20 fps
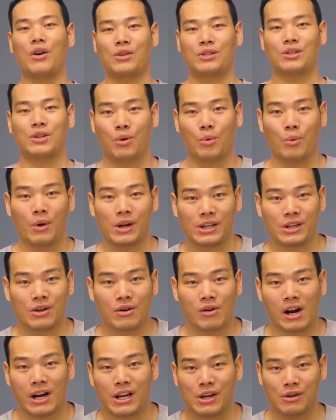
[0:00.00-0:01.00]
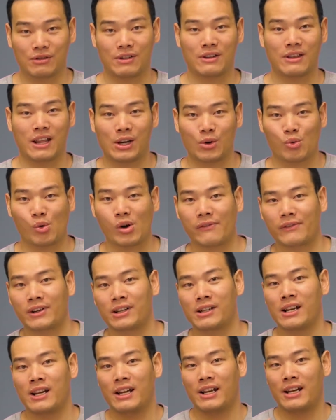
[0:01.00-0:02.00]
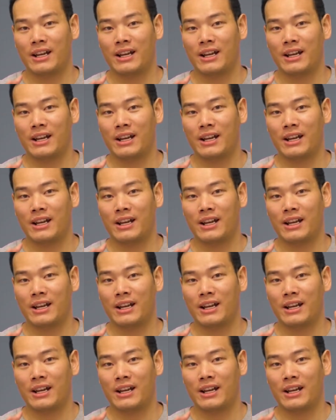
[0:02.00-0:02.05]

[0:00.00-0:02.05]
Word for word: Also, when you are using the engraver